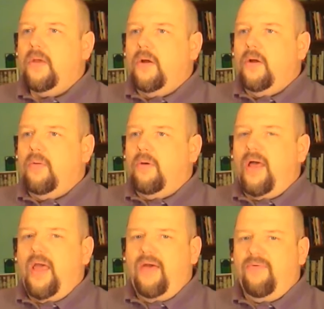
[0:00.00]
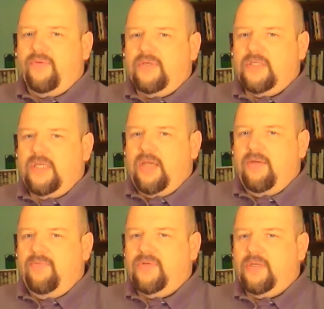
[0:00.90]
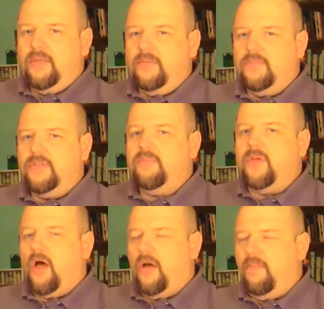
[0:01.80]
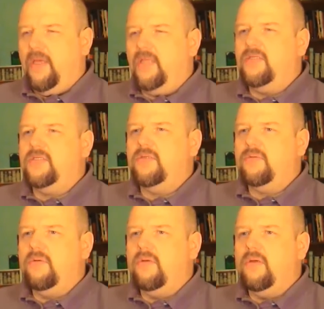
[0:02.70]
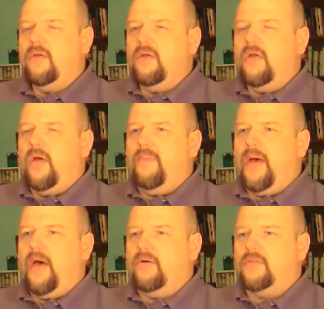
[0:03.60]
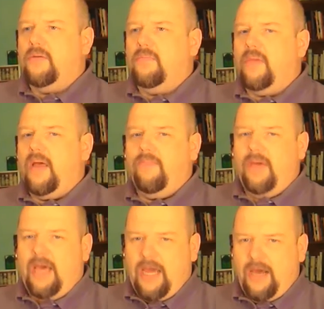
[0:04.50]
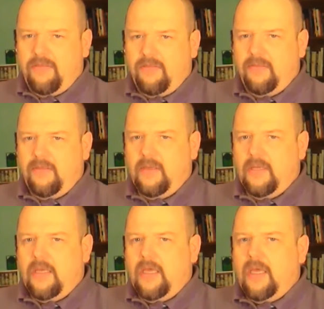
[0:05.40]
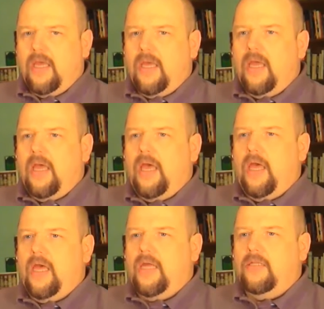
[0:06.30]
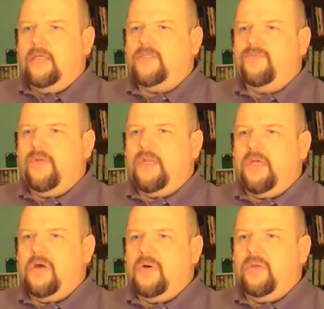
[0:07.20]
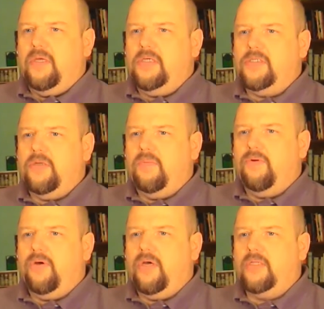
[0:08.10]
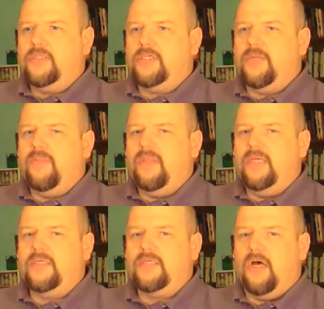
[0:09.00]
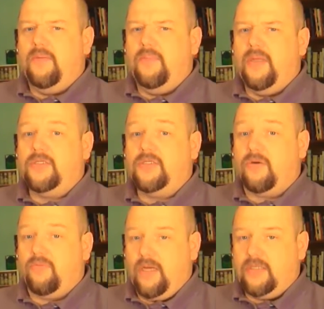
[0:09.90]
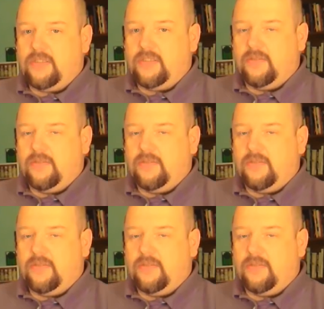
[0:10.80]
Well, I have received some comments about my path, and this video is to put some of these comments to rest.